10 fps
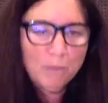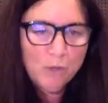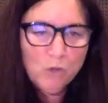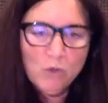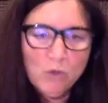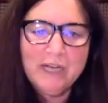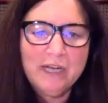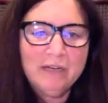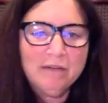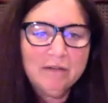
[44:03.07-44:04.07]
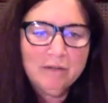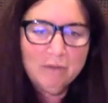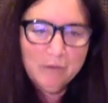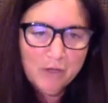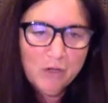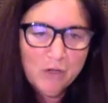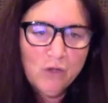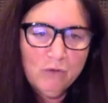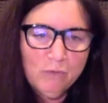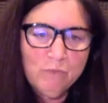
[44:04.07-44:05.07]
grading
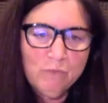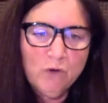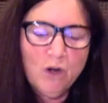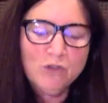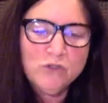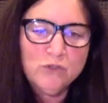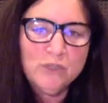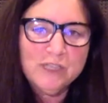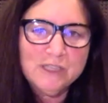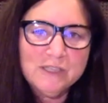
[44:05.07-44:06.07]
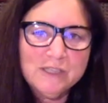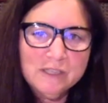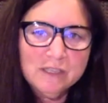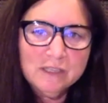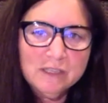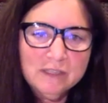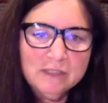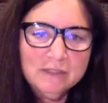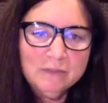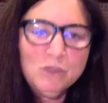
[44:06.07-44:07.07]
for our students,
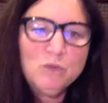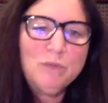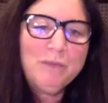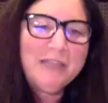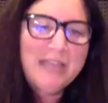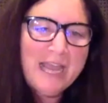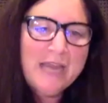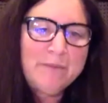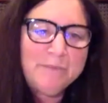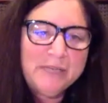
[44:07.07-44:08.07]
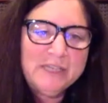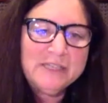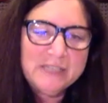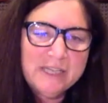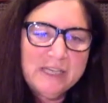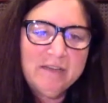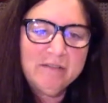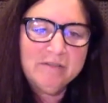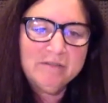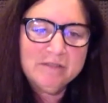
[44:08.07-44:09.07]
which would be the A, B, C,
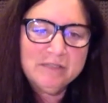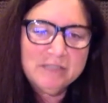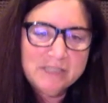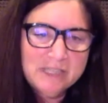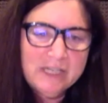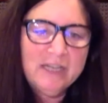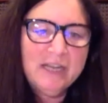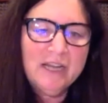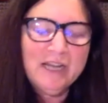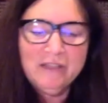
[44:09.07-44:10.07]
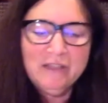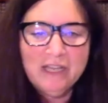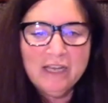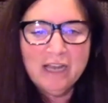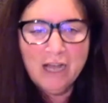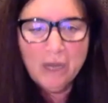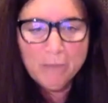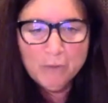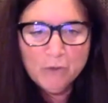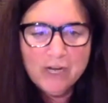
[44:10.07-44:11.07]
D in the
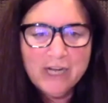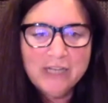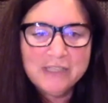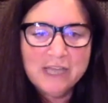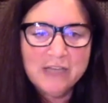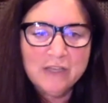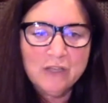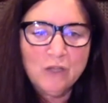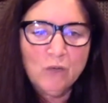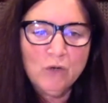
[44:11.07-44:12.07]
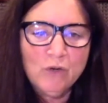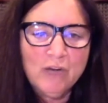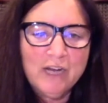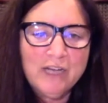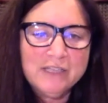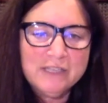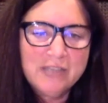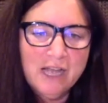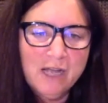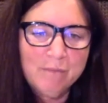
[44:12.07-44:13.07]
upper grades, and in the lower grades,
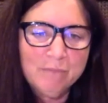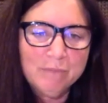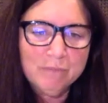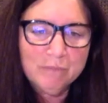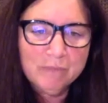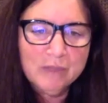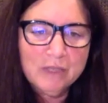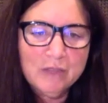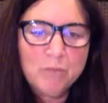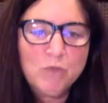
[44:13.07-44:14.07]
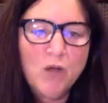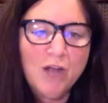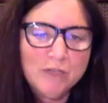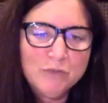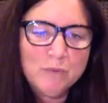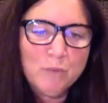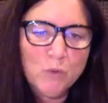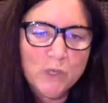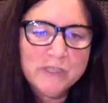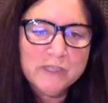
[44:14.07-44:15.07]
the progress
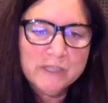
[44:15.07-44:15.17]
reports.